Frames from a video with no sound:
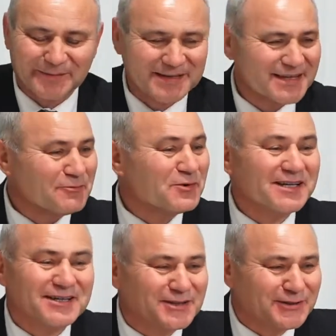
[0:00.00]
He said, "What
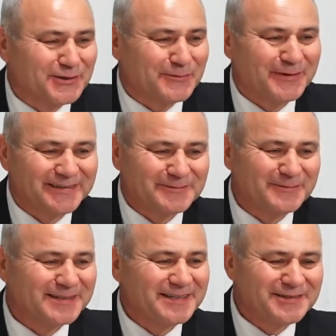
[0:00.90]
did you do? What,
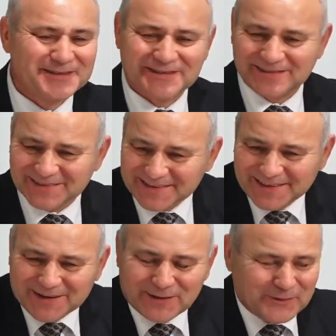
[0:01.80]
what did you,
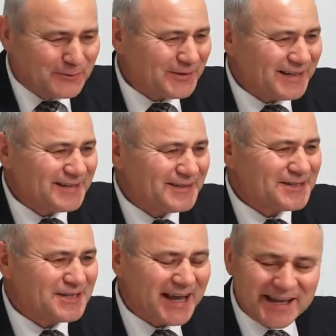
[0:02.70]
what did you
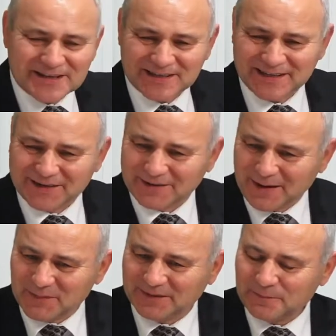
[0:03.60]
change here?" I
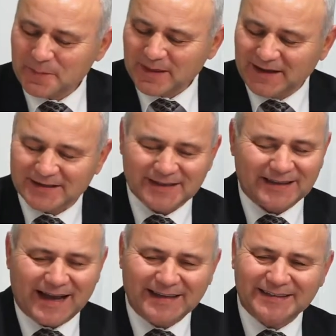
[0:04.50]
mean, he said,
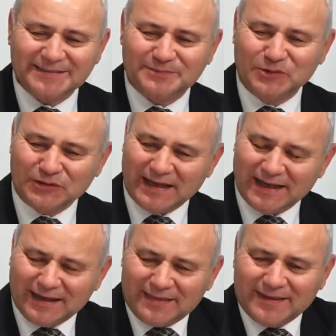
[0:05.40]
"I didn't put
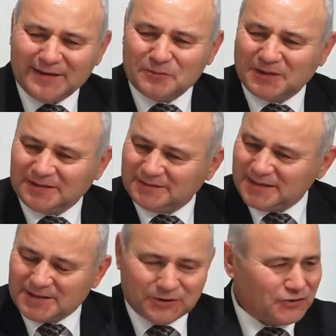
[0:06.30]
anything what
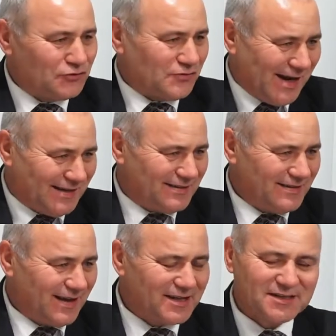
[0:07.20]
is not right.
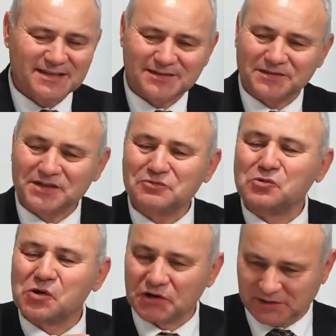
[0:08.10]
I just
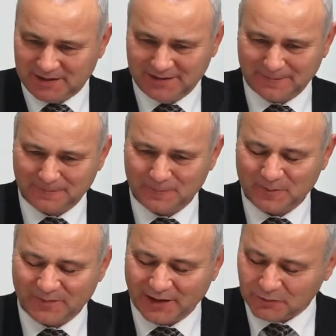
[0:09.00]
reworded."
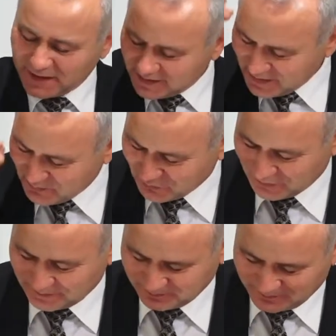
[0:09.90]
What did he put?